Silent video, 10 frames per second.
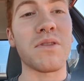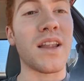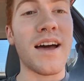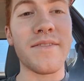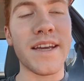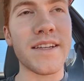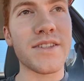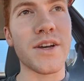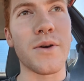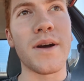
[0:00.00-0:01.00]
loved it.
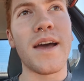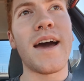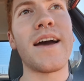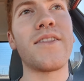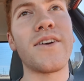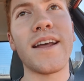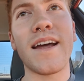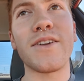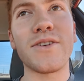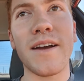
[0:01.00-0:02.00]
So I learned how
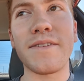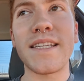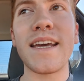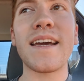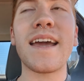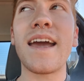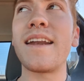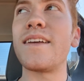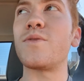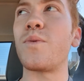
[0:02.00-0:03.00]
to drive stick, and
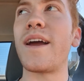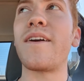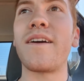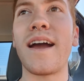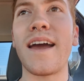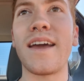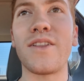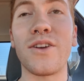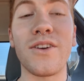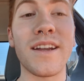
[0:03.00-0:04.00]
it's where I
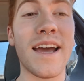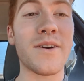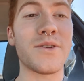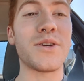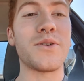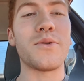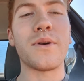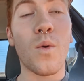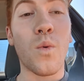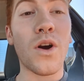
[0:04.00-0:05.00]
learned how to
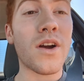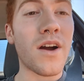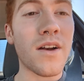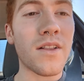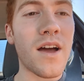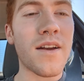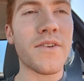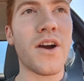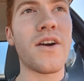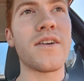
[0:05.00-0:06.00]
work on a lot of
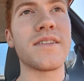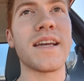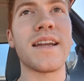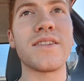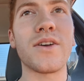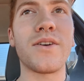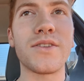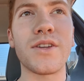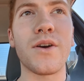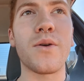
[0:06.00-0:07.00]
cars, and it's
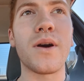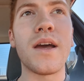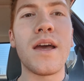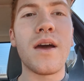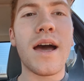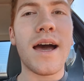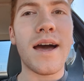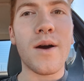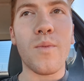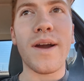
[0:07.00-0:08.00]
also
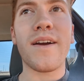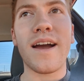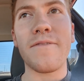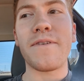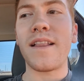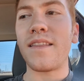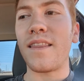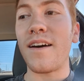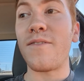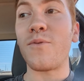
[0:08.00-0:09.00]
where I fell in
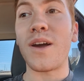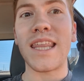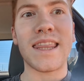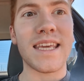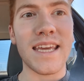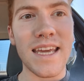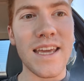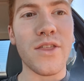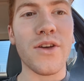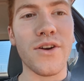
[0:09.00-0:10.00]
love with the
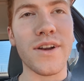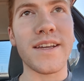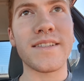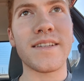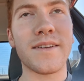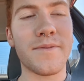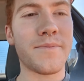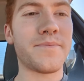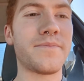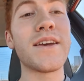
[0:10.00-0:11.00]
E30s.
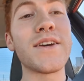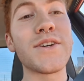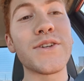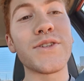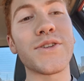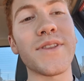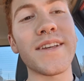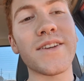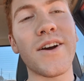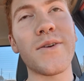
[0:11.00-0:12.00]
So
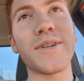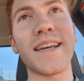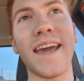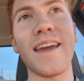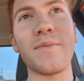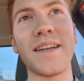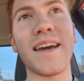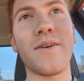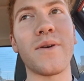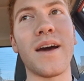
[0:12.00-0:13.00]
this car was a
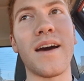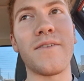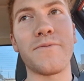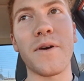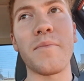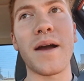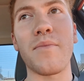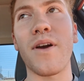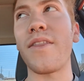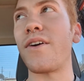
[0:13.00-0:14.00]
hand-me-down from my
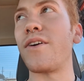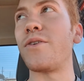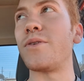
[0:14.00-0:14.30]
brother, who